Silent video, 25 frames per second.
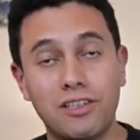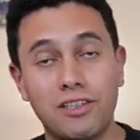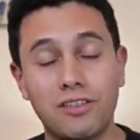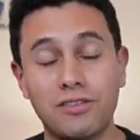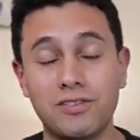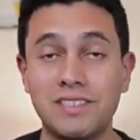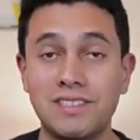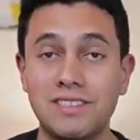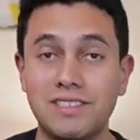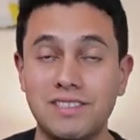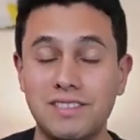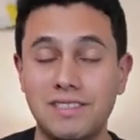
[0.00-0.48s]

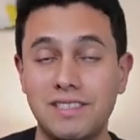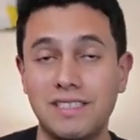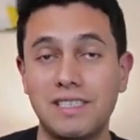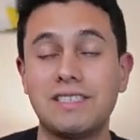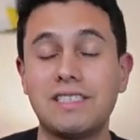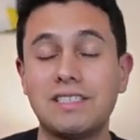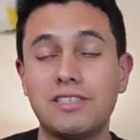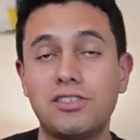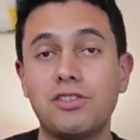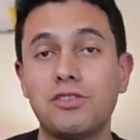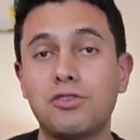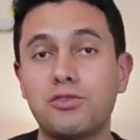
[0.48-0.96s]
since this
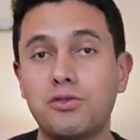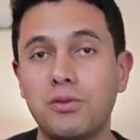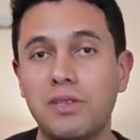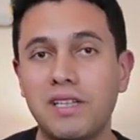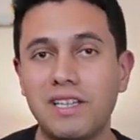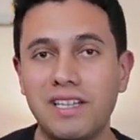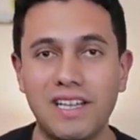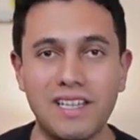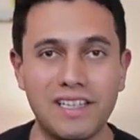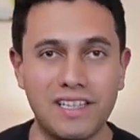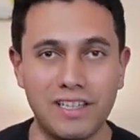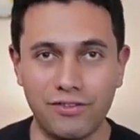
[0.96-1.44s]
is usually
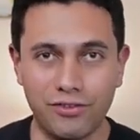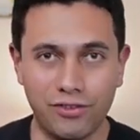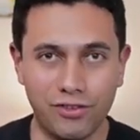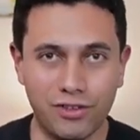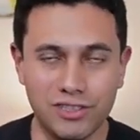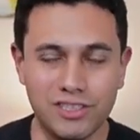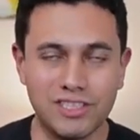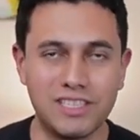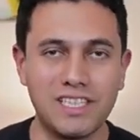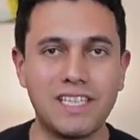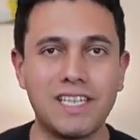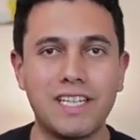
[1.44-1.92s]
like the first
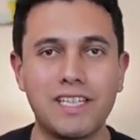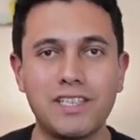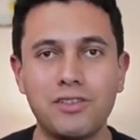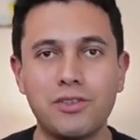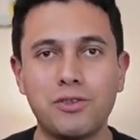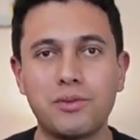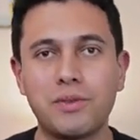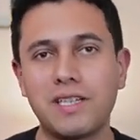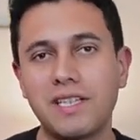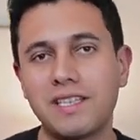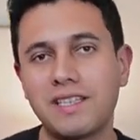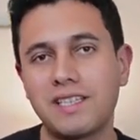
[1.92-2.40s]
thing I do when
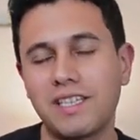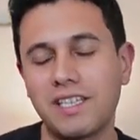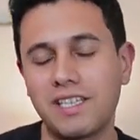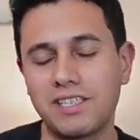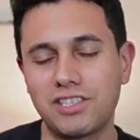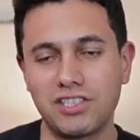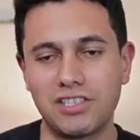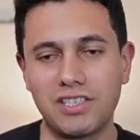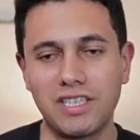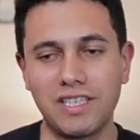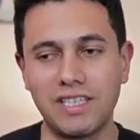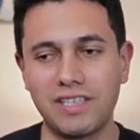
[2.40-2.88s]
I touch
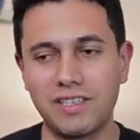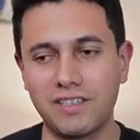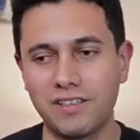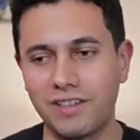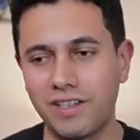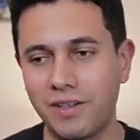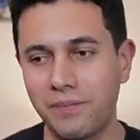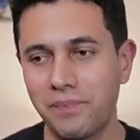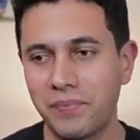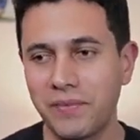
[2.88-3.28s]
the guitar.